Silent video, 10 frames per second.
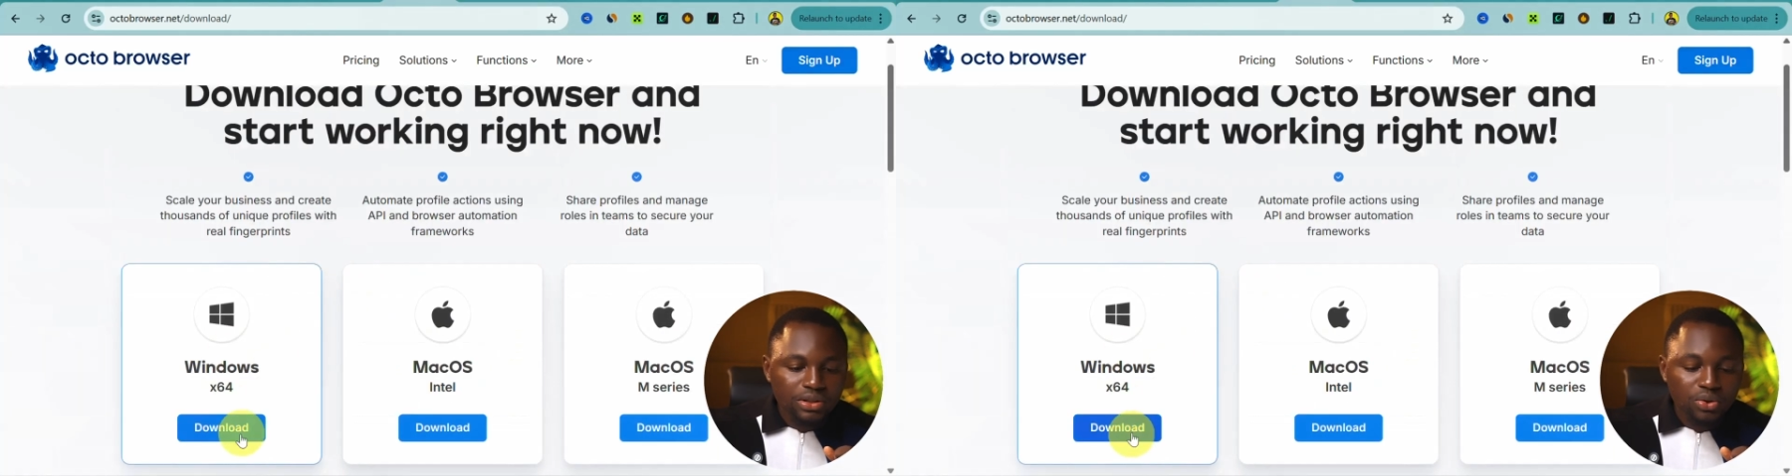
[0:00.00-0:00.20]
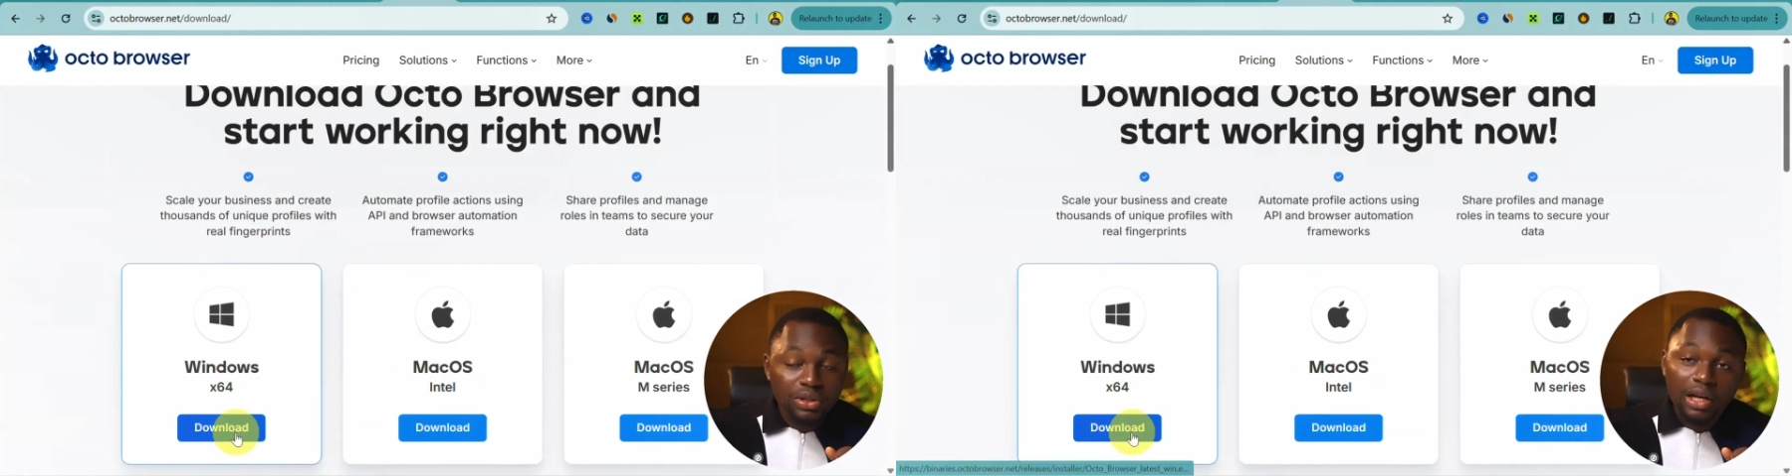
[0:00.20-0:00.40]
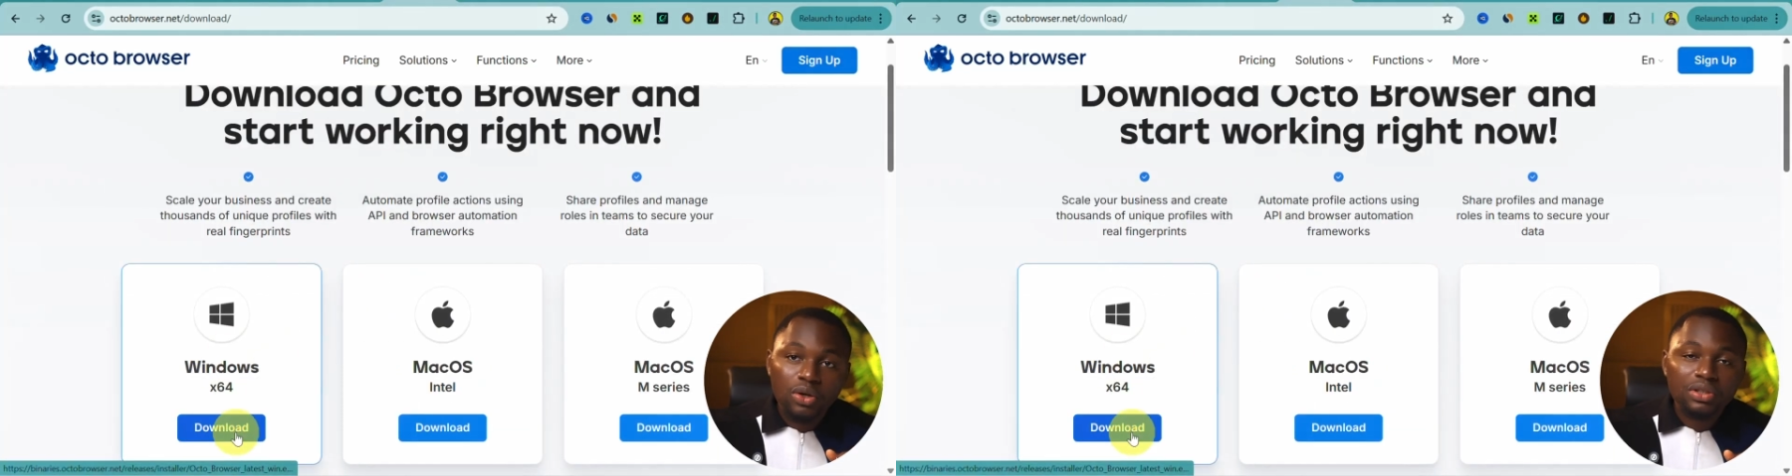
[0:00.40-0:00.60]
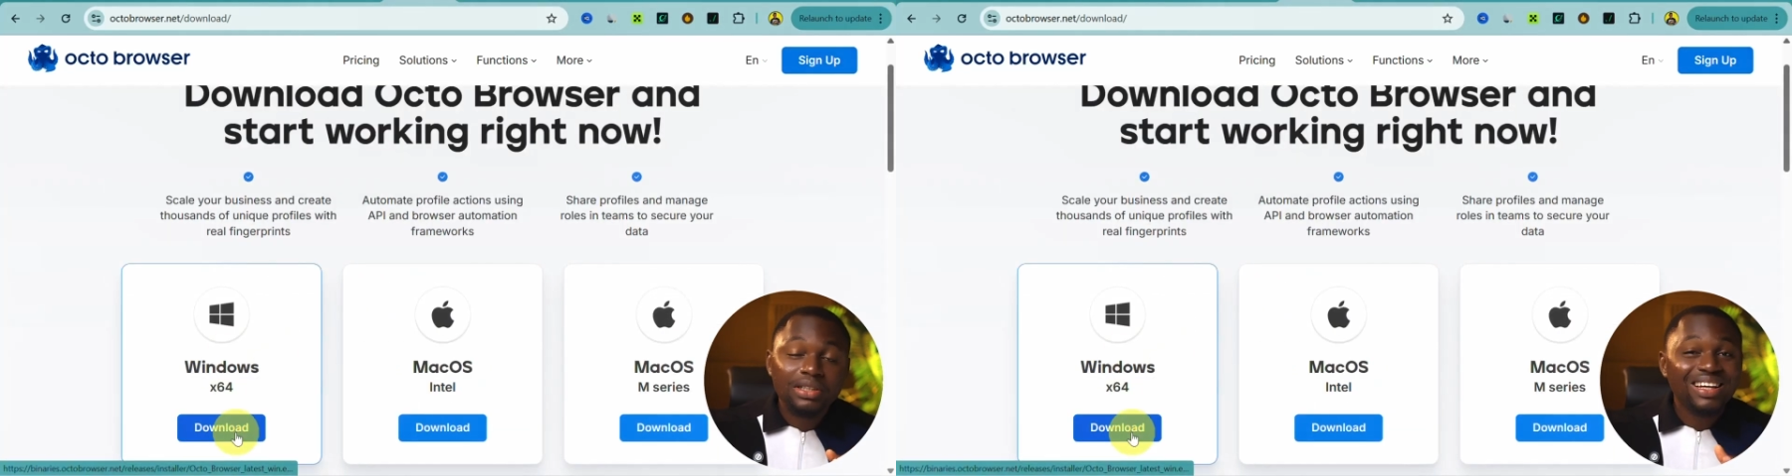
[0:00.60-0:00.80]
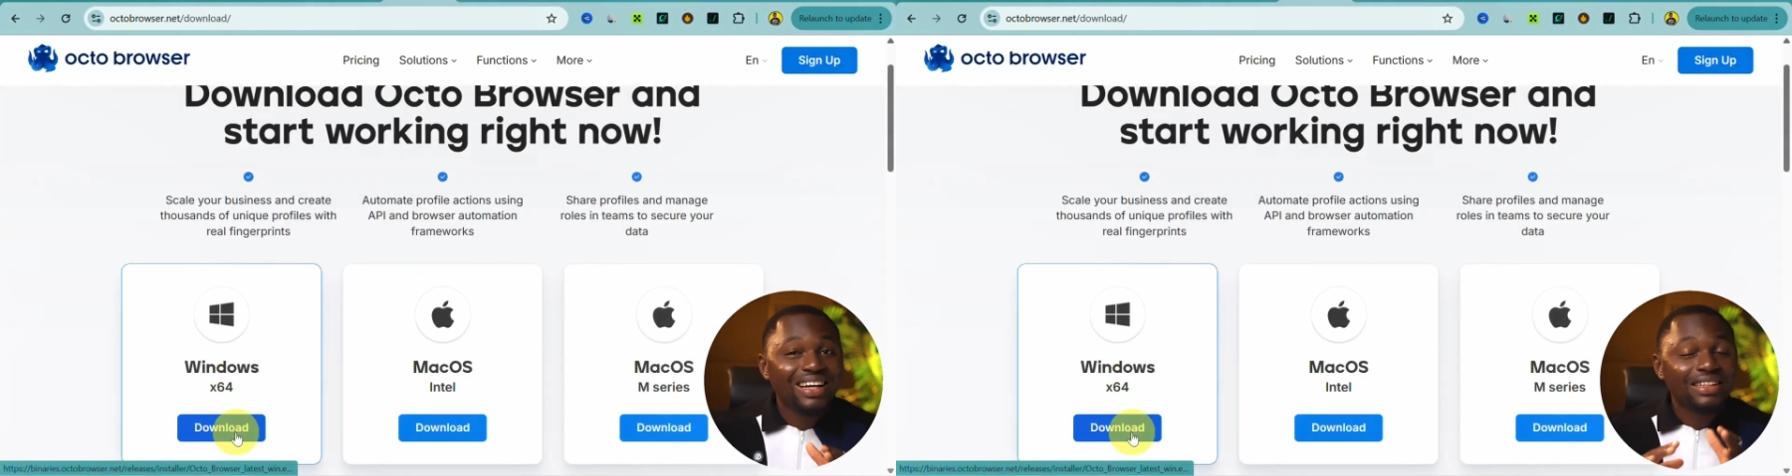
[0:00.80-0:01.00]
So download
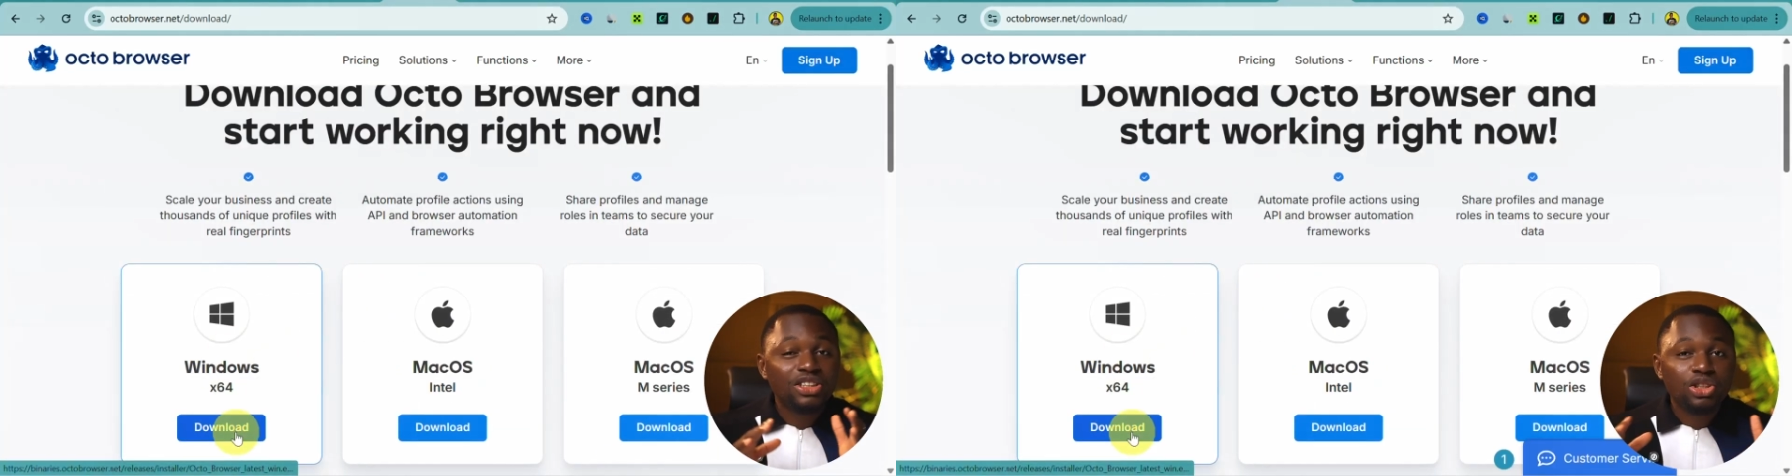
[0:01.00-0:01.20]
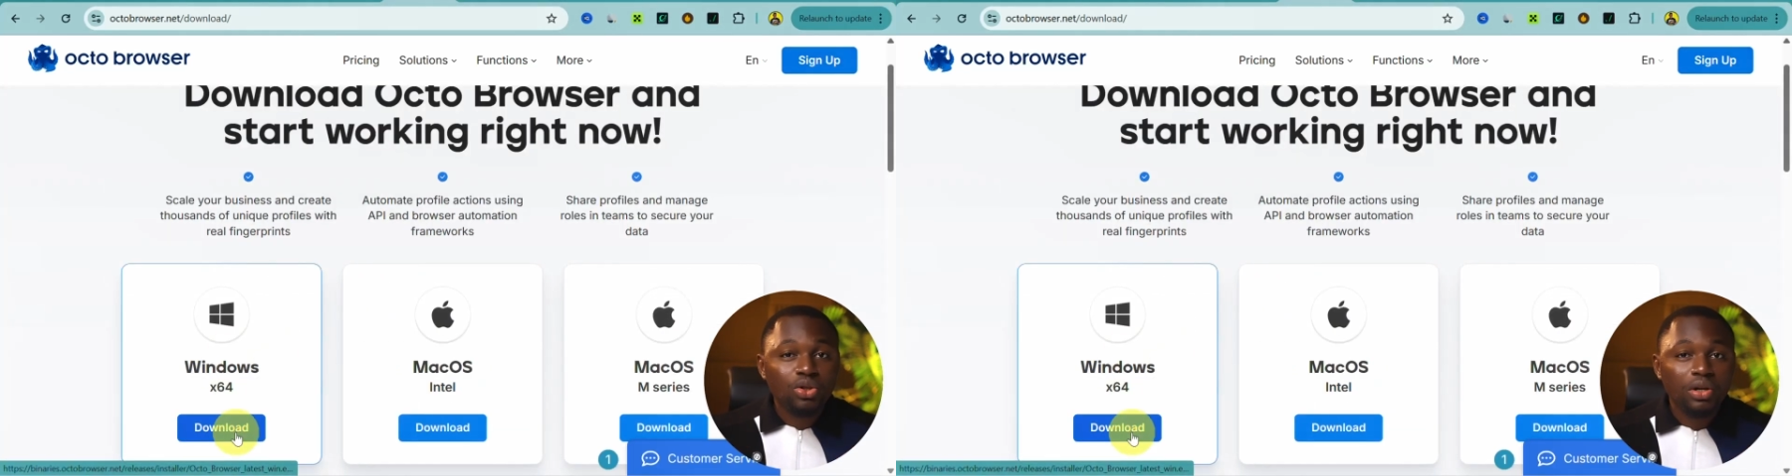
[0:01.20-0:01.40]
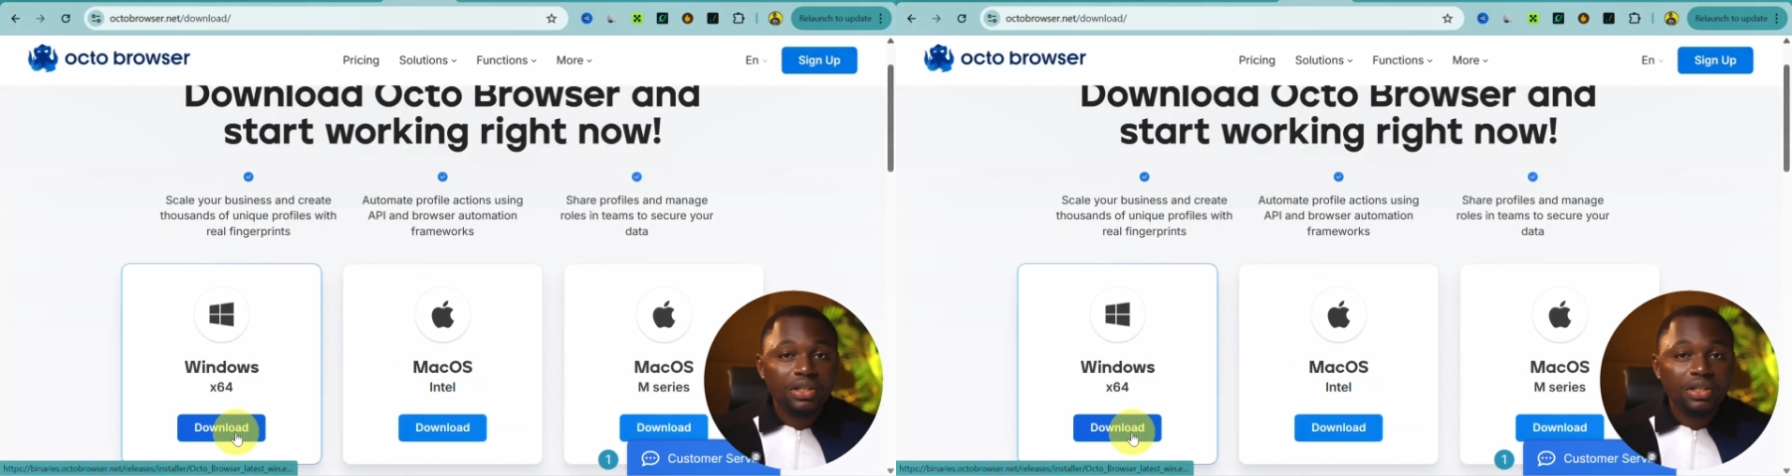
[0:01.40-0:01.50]
it and install